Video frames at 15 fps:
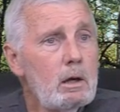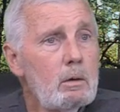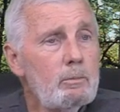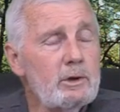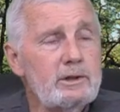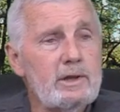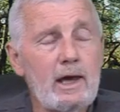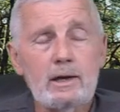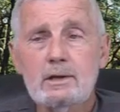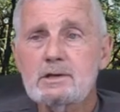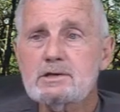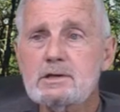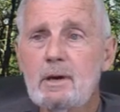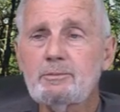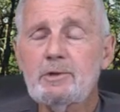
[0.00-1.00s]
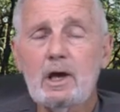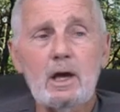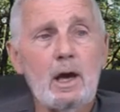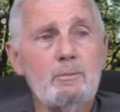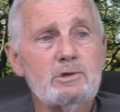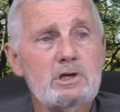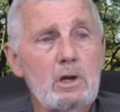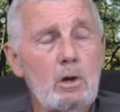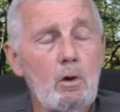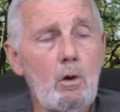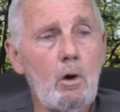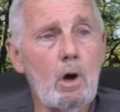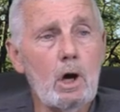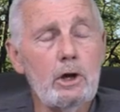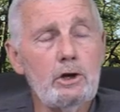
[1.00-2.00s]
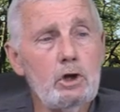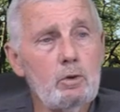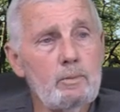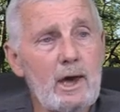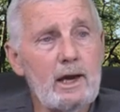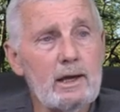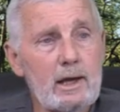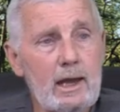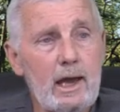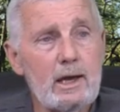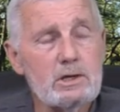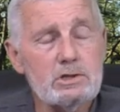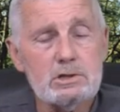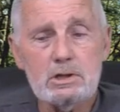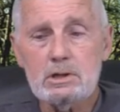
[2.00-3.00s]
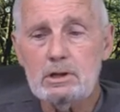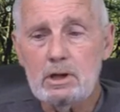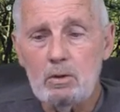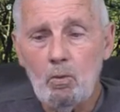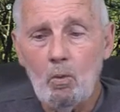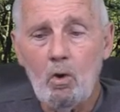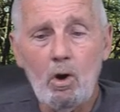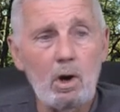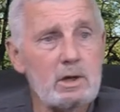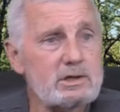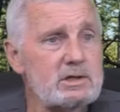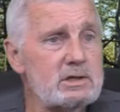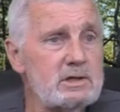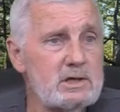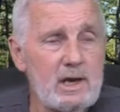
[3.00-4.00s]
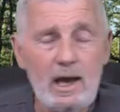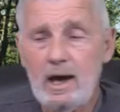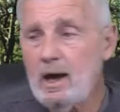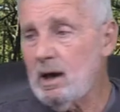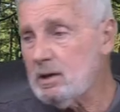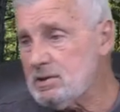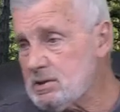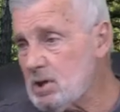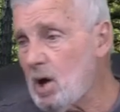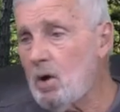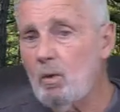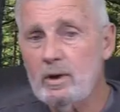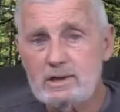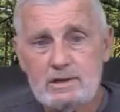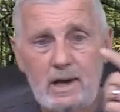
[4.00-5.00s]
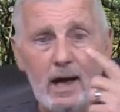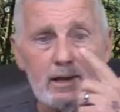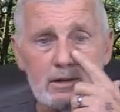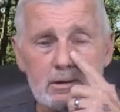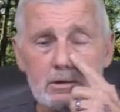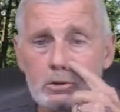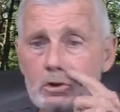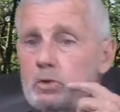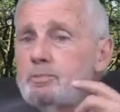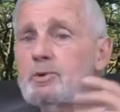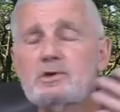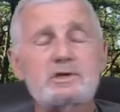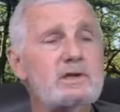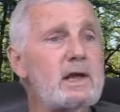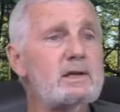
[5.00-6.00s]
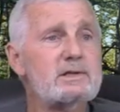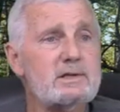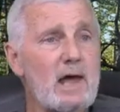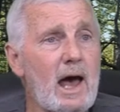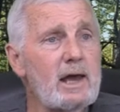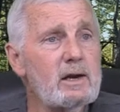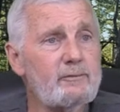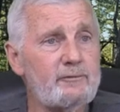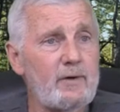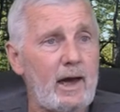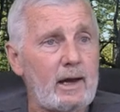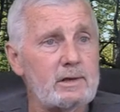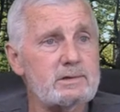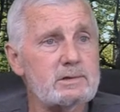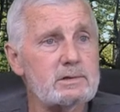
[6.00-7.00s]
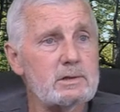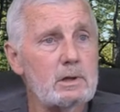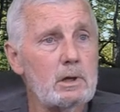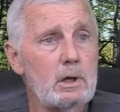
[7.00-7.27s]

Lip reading: but then something comes along, a new medication that works, and so it's got 2% side effects.